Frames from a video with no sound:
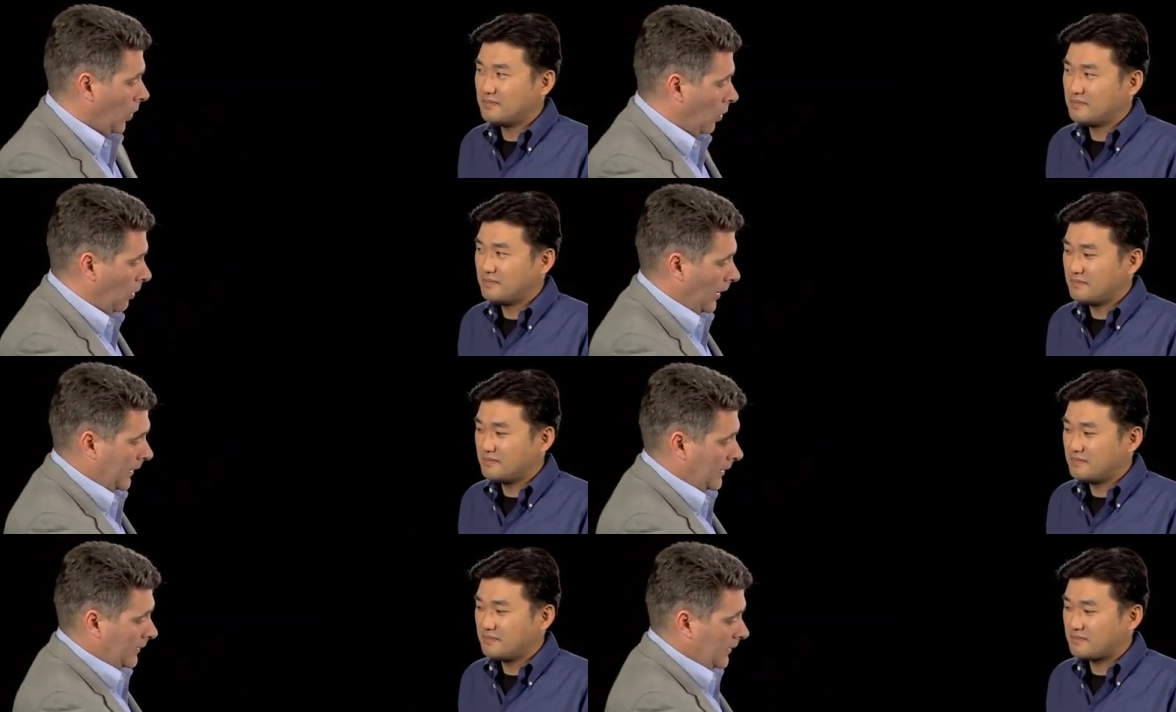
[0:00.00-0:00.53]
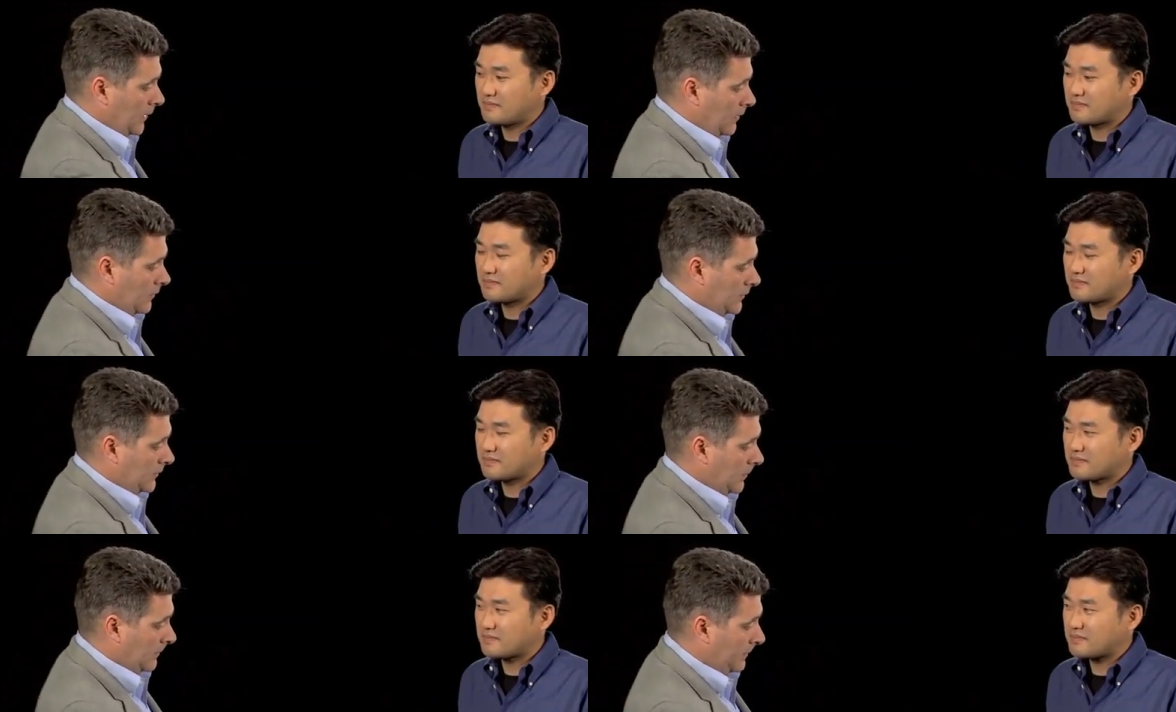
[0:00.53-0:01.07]
Speaker 1: or I can
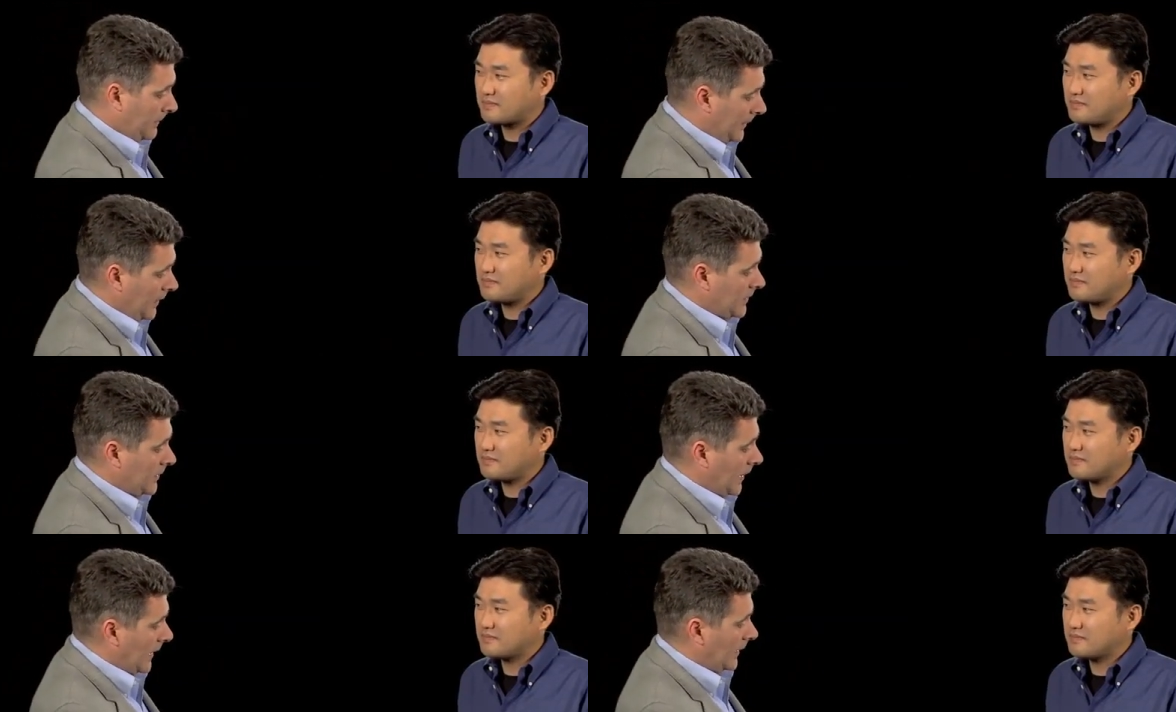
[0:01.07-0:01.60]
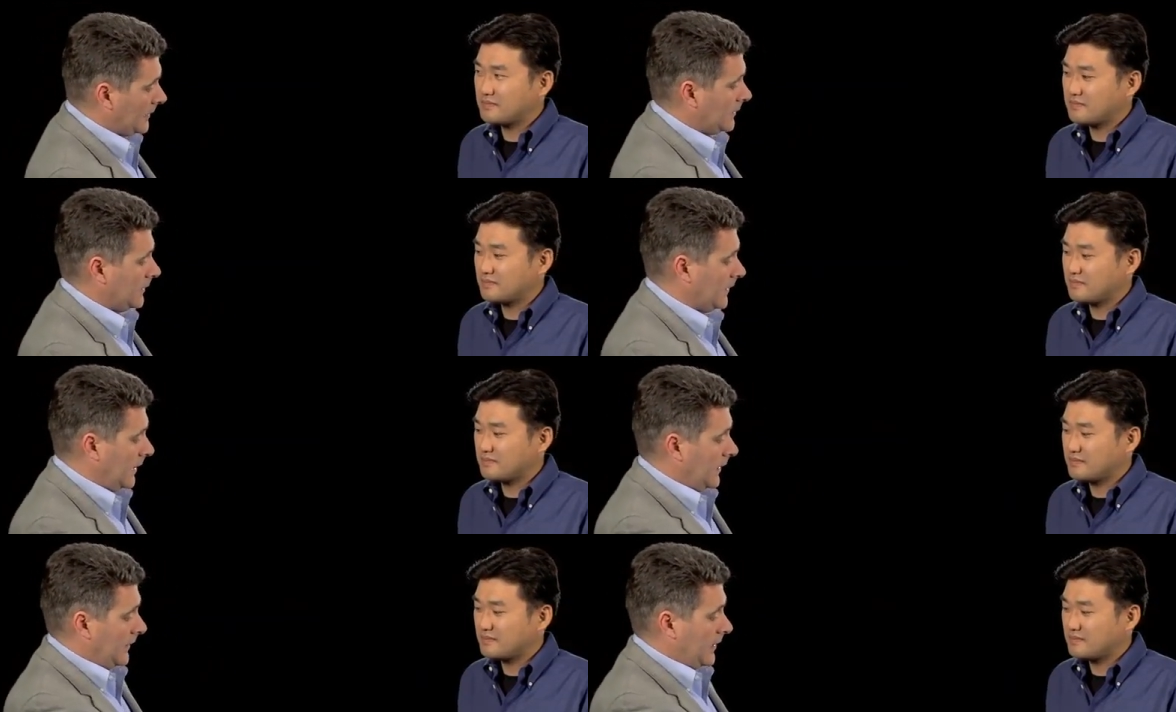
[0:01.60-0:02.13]
use the these
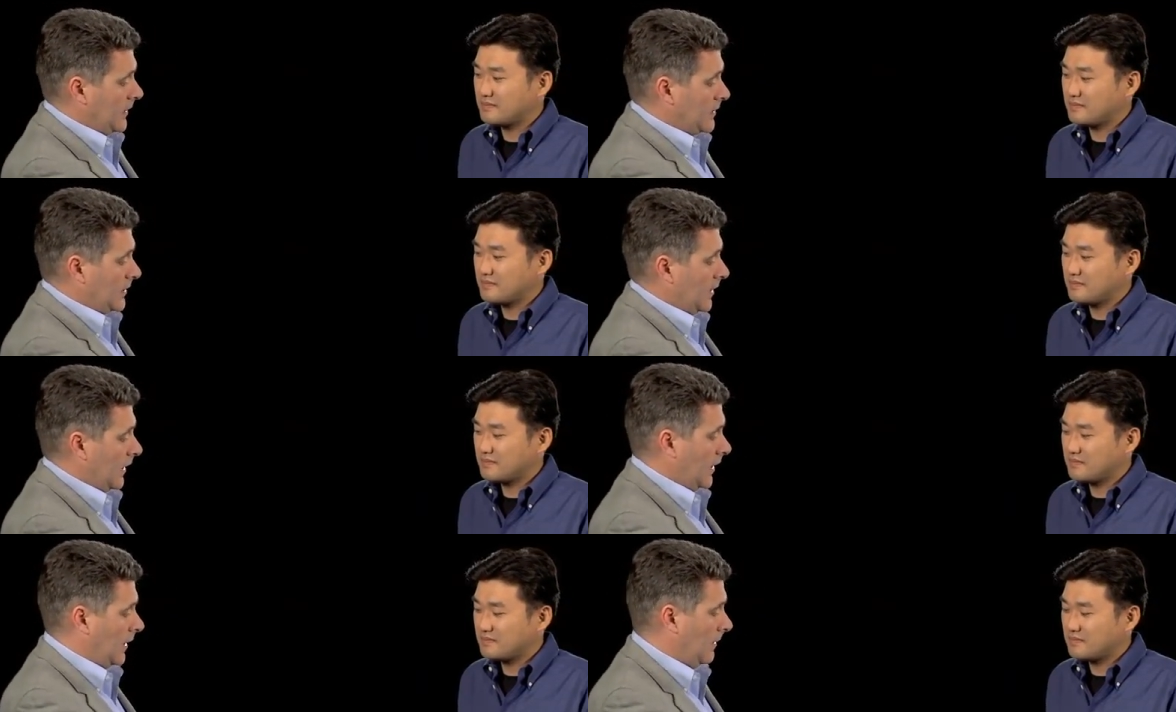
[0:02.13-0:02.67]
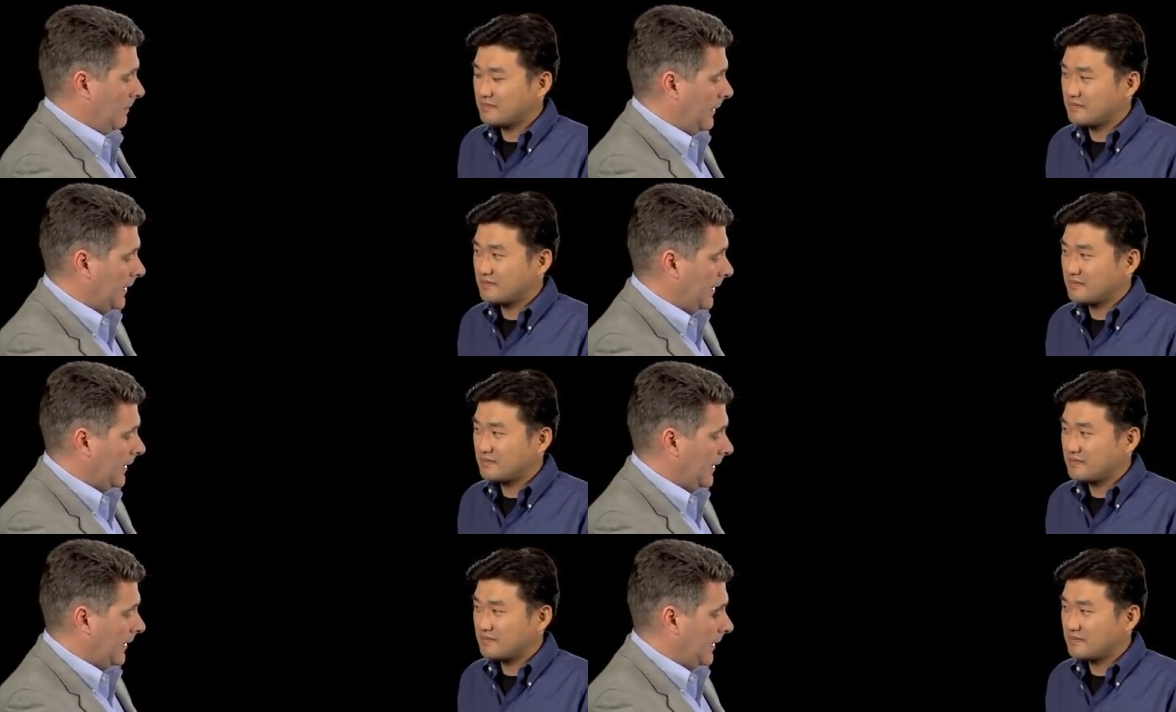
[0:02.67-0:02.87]
connected th these uh,